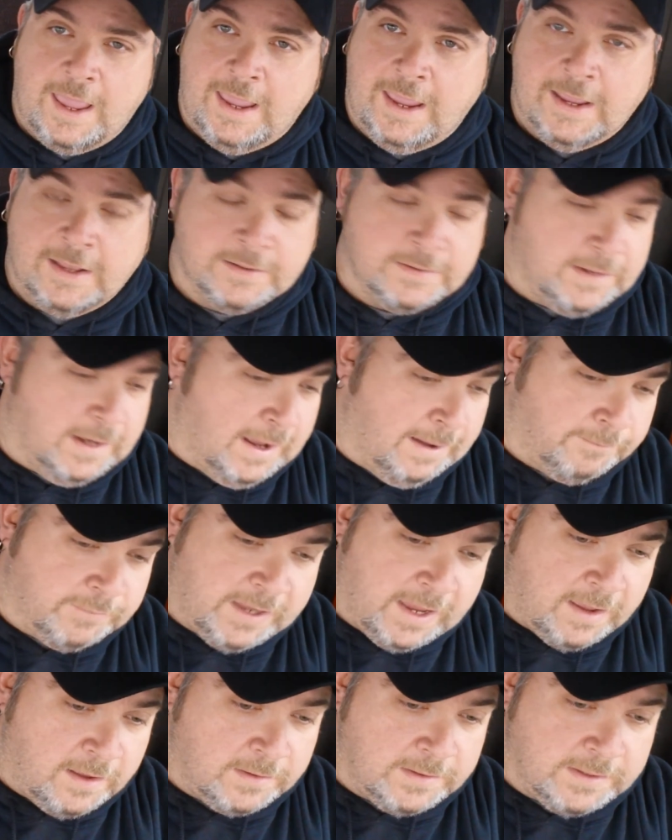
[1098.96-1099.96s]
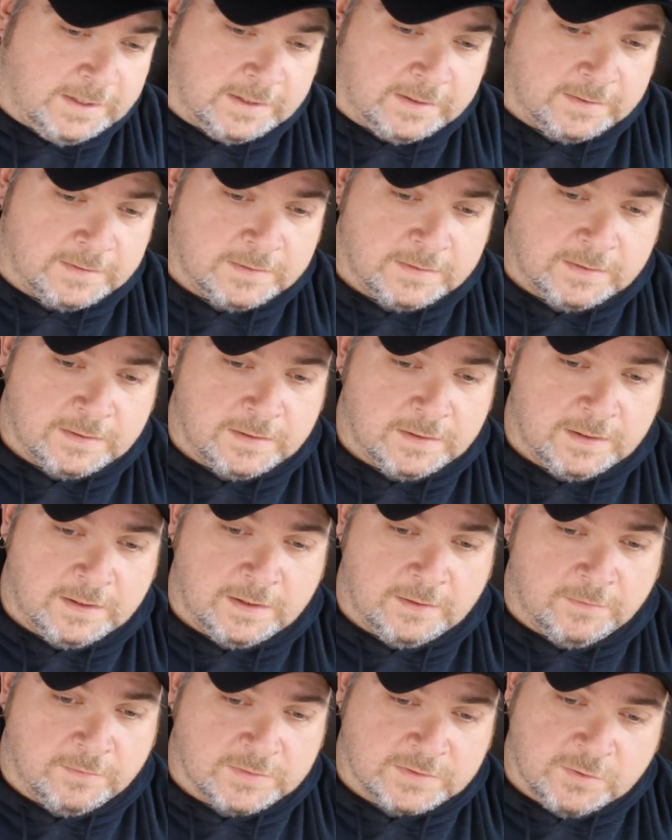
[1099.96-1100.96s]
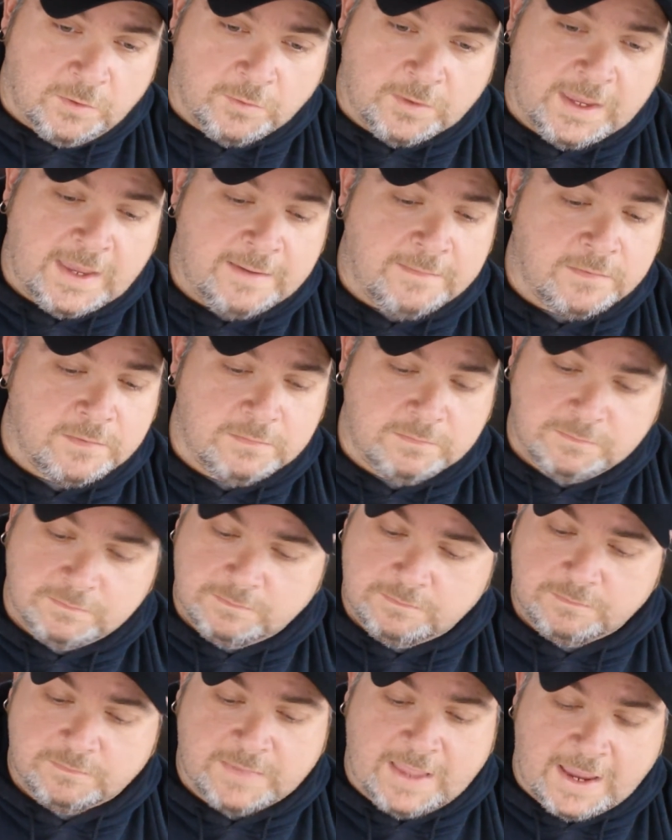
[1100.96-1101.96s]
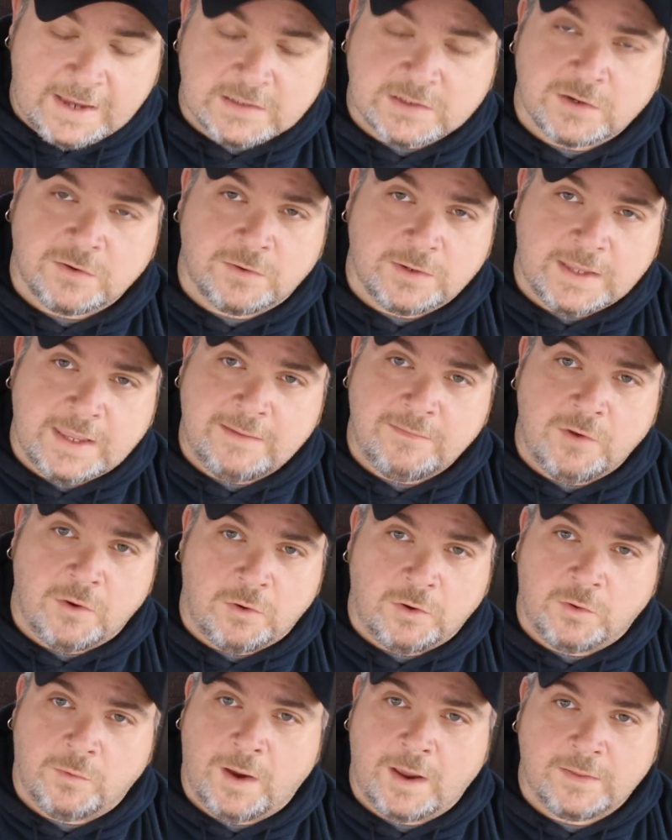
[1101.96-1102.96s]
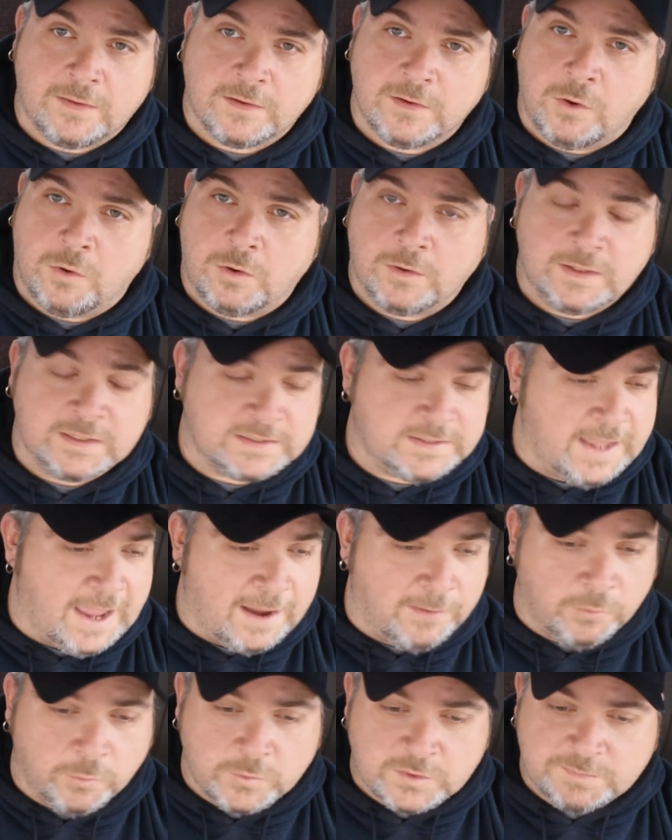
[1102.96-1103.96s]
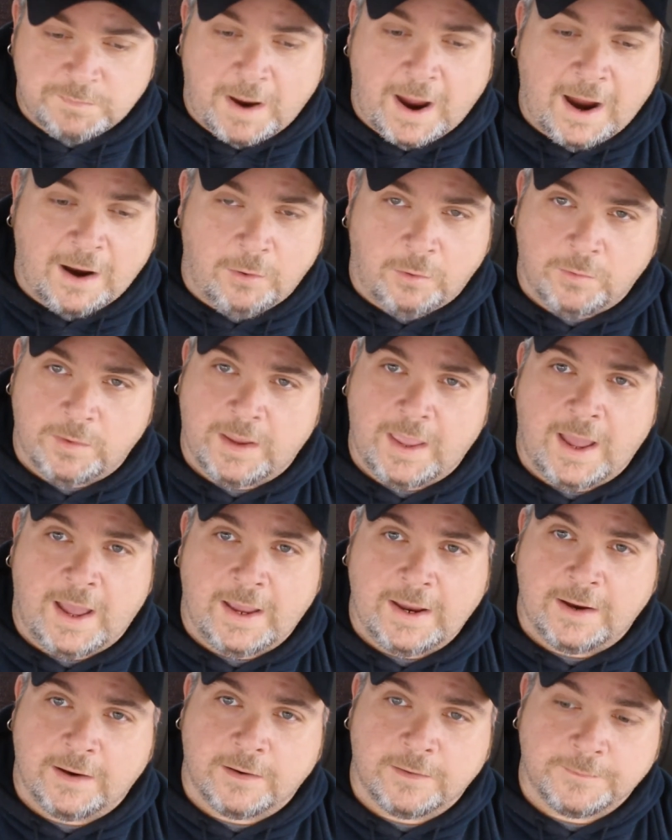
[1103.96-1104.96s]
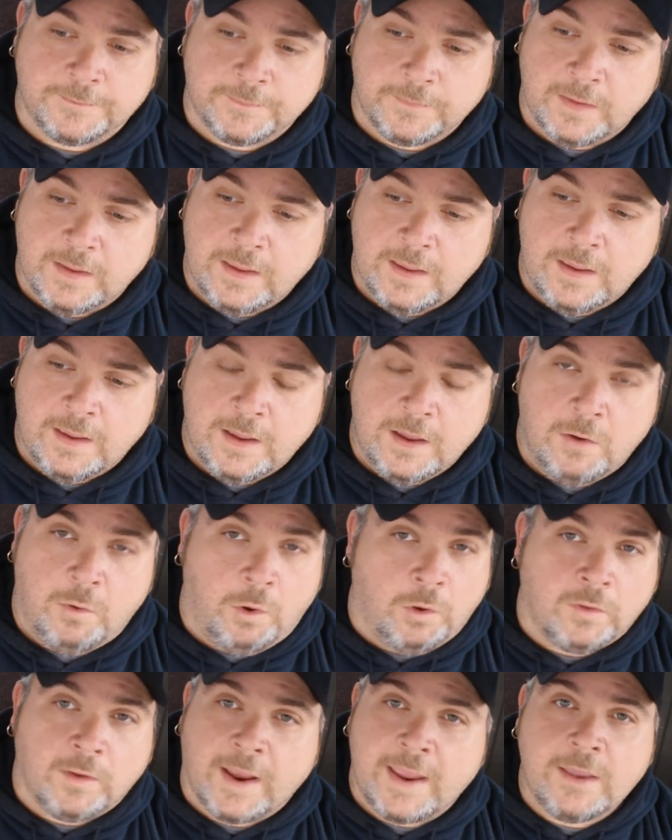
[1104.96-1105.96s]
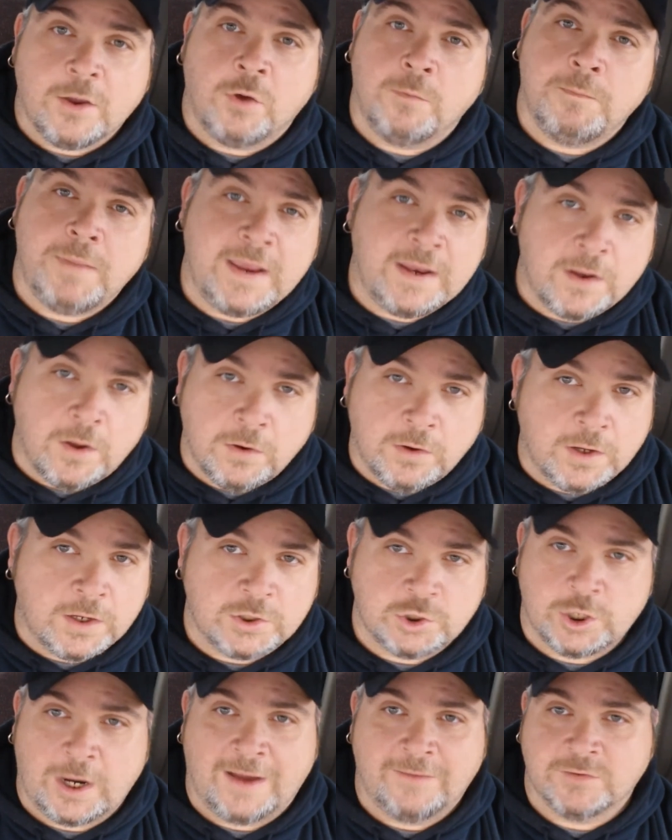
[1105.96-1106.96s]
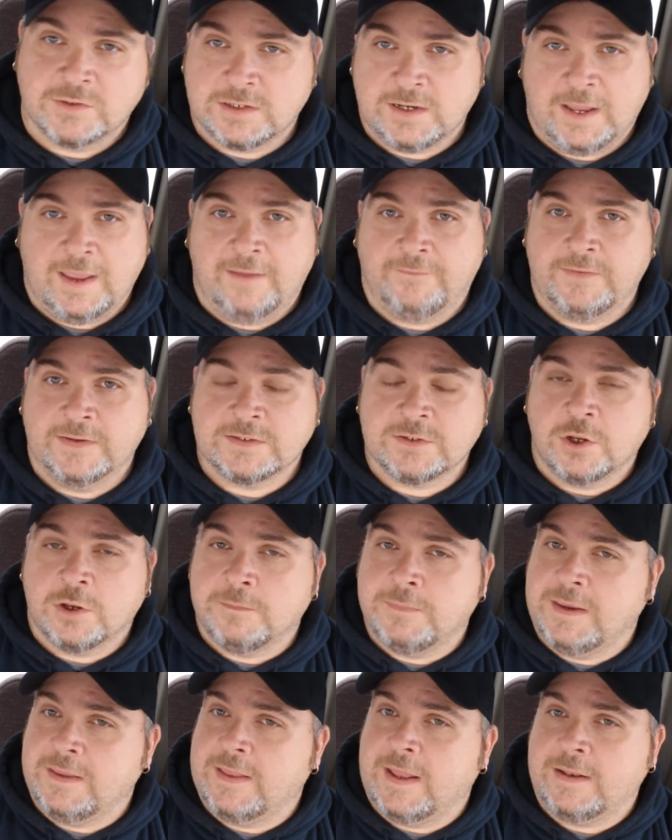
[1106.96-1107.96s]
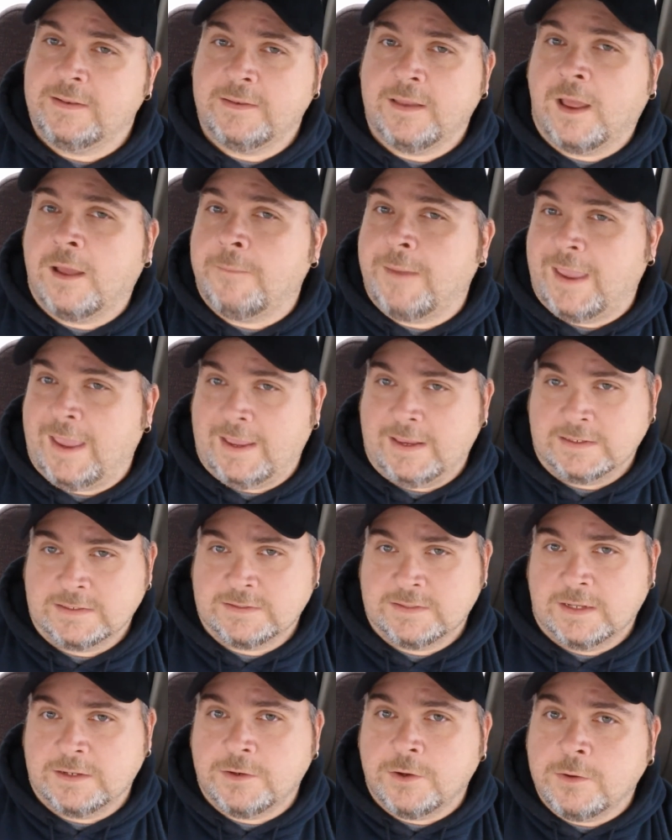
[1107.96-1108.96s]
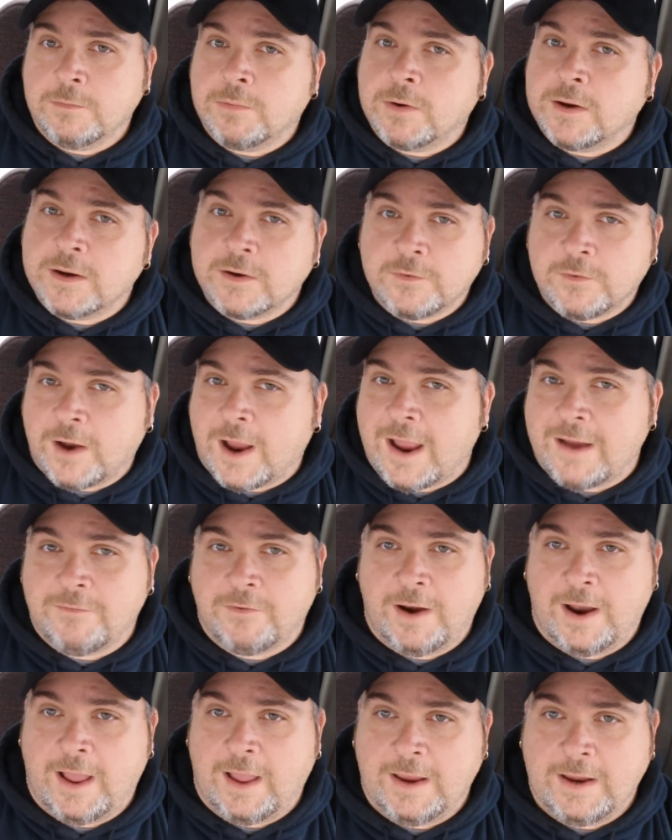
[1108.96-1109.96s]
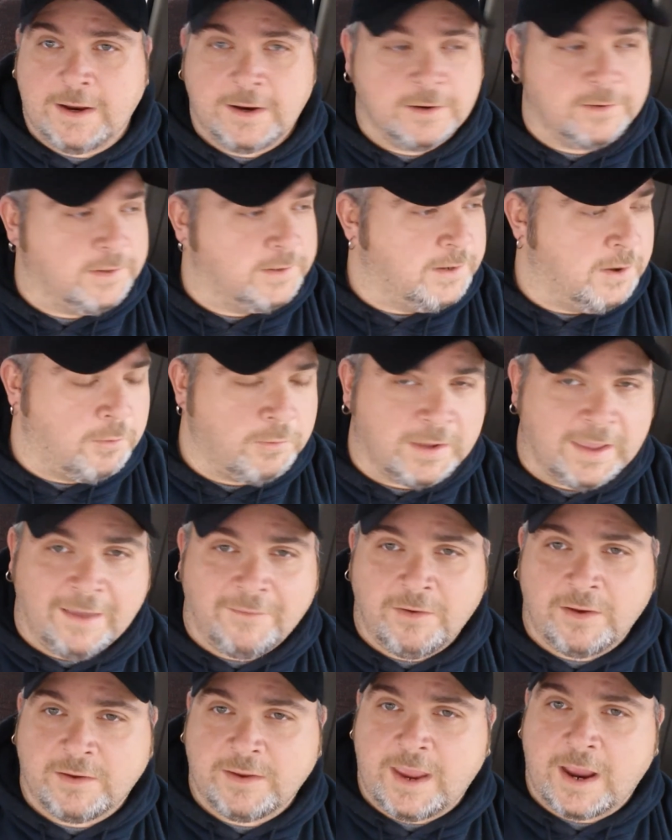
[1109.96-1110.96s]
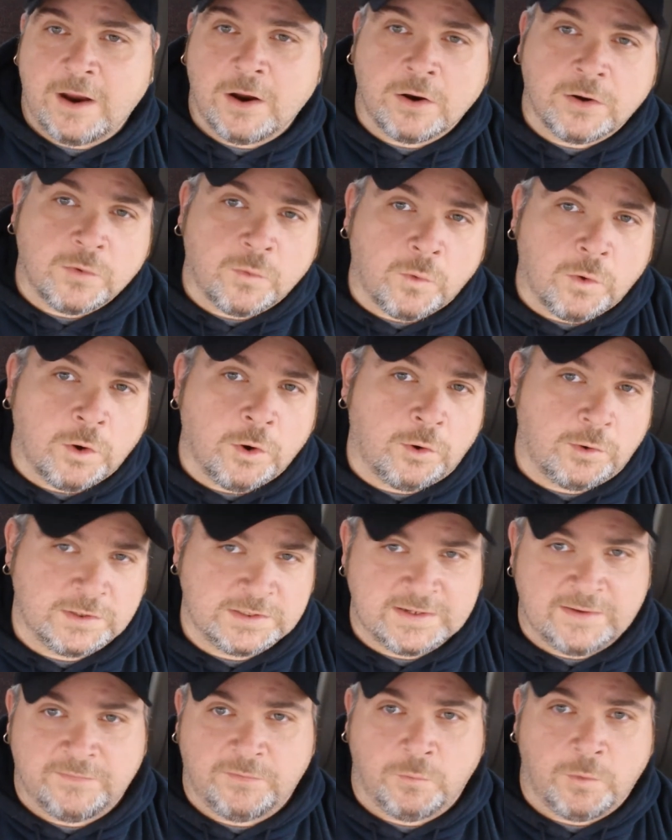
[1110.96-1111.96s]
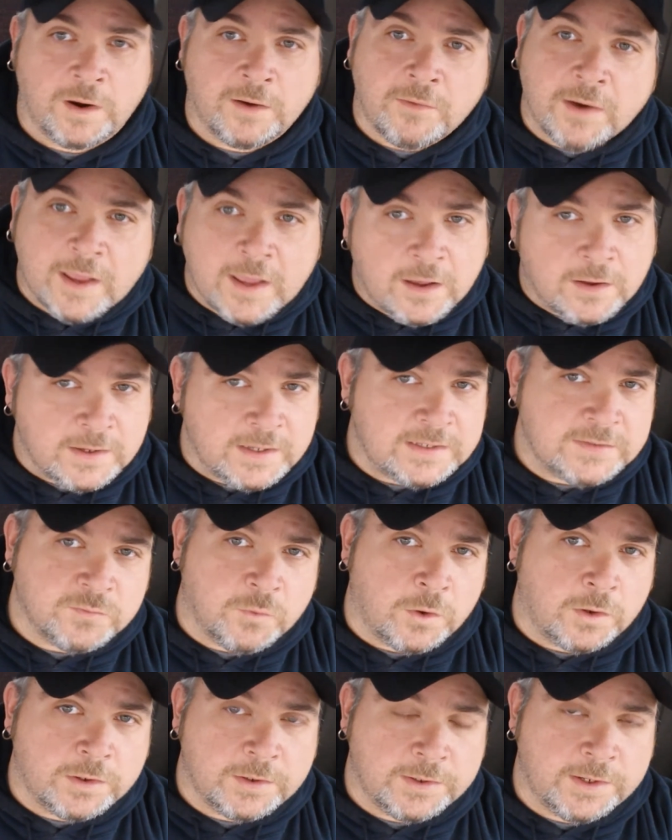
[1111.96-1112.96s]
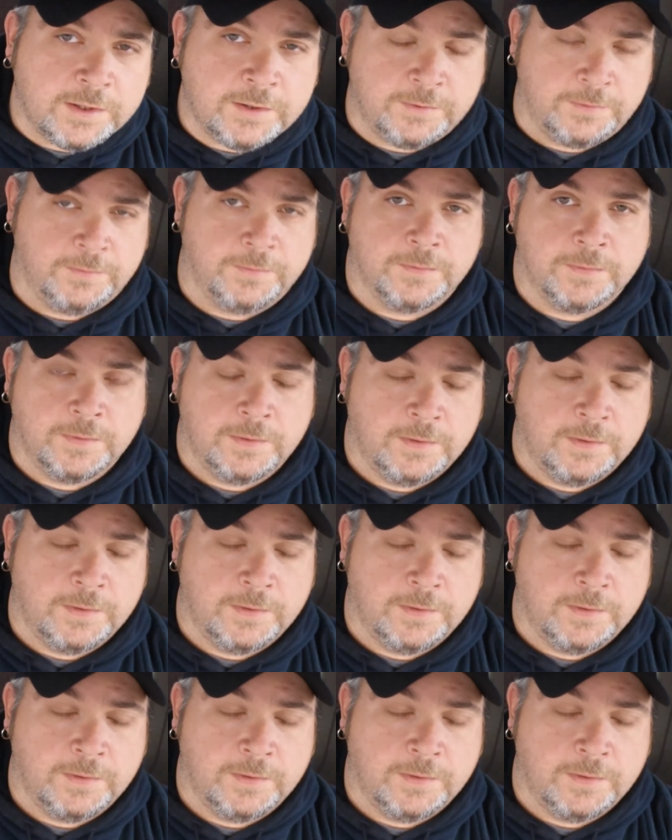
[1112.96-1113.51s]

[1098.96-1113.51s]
And I'm telling you, things are going to keep going the way they're going. This downward spiral we got here. Well, there ain't going to be no good drivers left. It's going to be that dumbass, the new breed of driver out here that don't give a care in the world except for whatever the hell he's wanting to do.